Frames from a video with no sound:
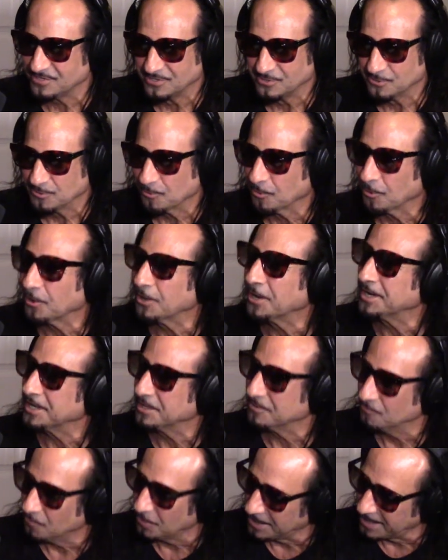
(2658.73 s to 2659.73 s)
touring
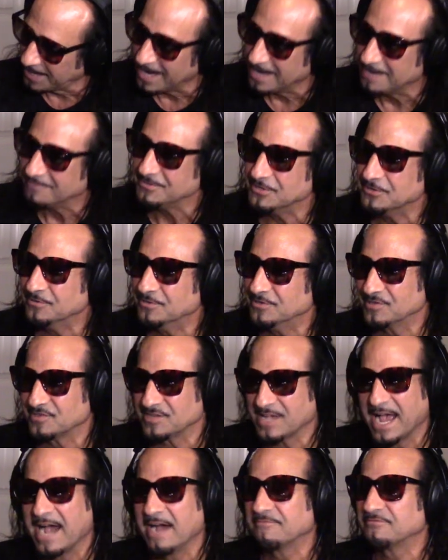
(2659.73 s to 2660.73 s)
and what have you, is
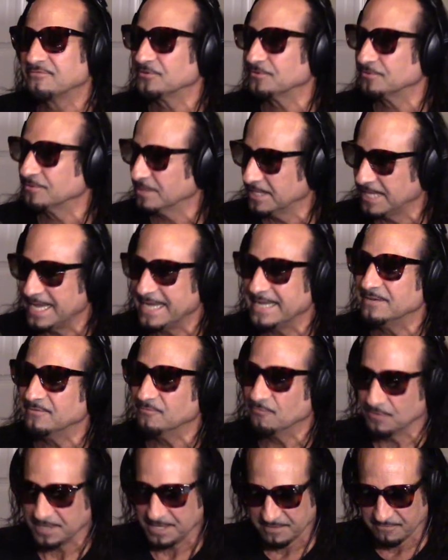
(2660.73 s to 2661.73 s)
after late
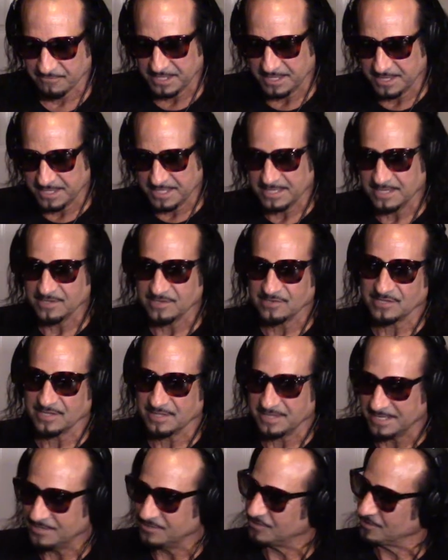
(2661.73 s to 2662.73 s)
when everything is,
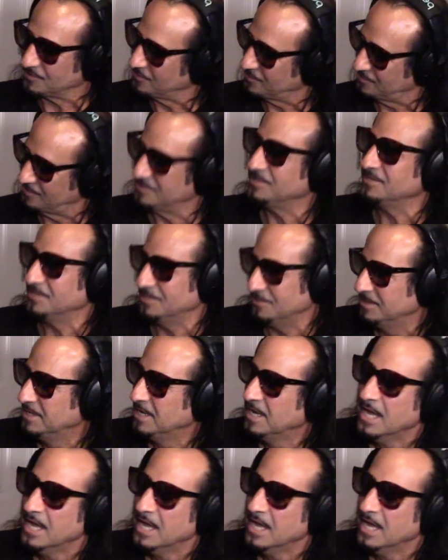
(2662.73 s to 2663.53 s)
and they just you know,